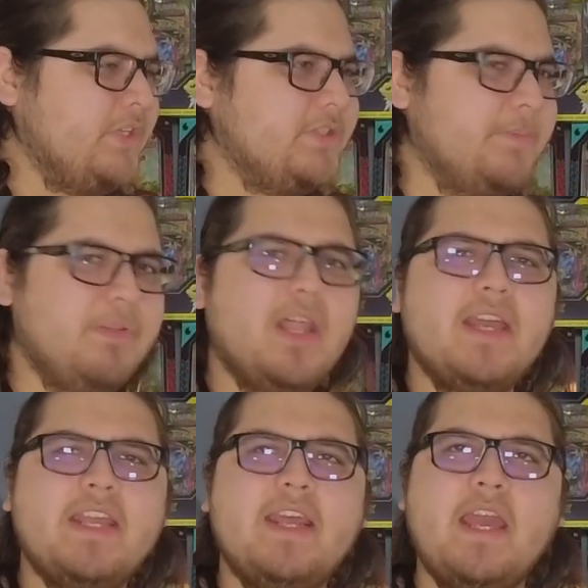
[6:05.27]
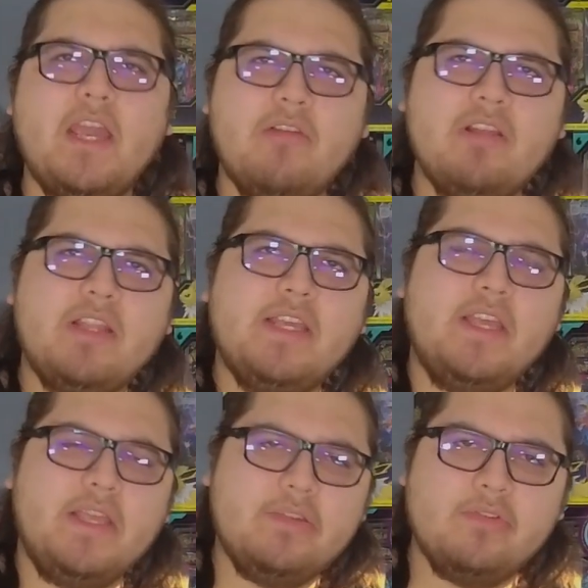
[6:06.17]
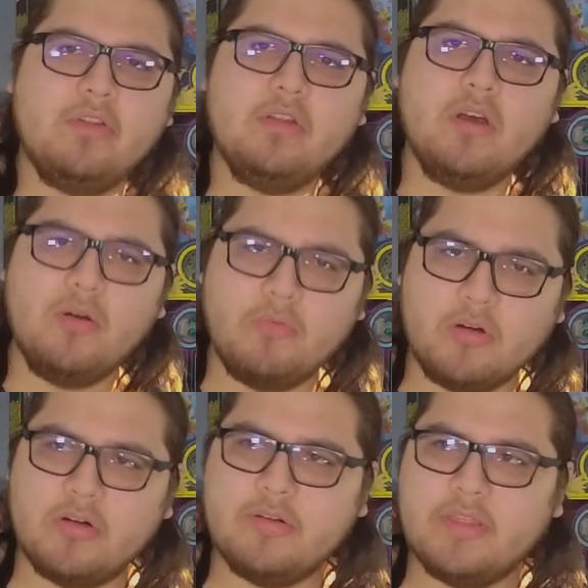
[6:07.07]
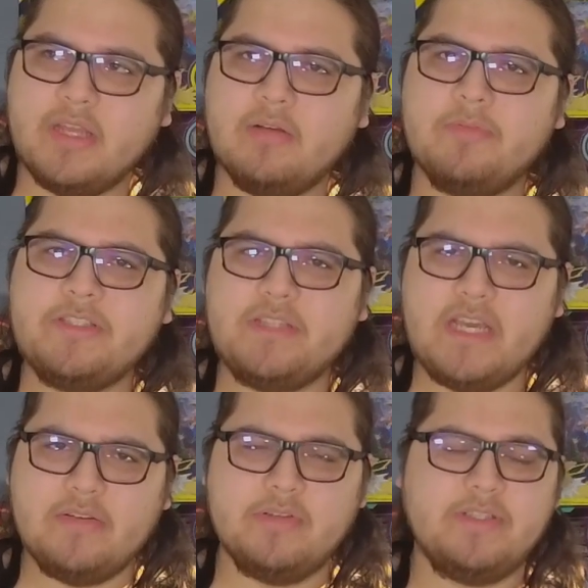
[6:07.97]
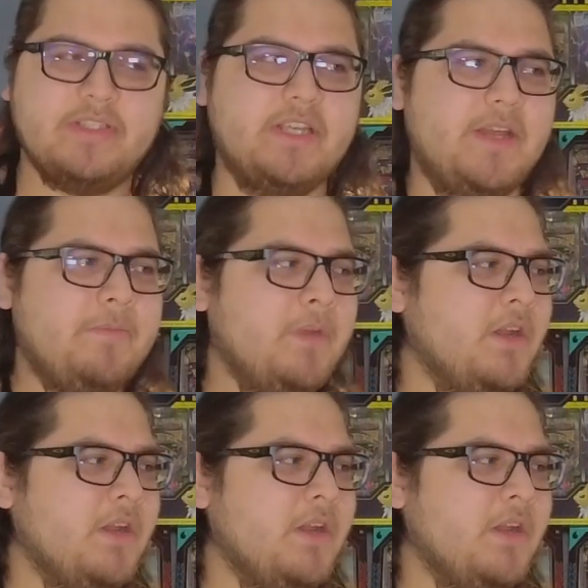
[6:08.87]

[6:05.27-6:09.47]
Supply inherently is lower than a standard set.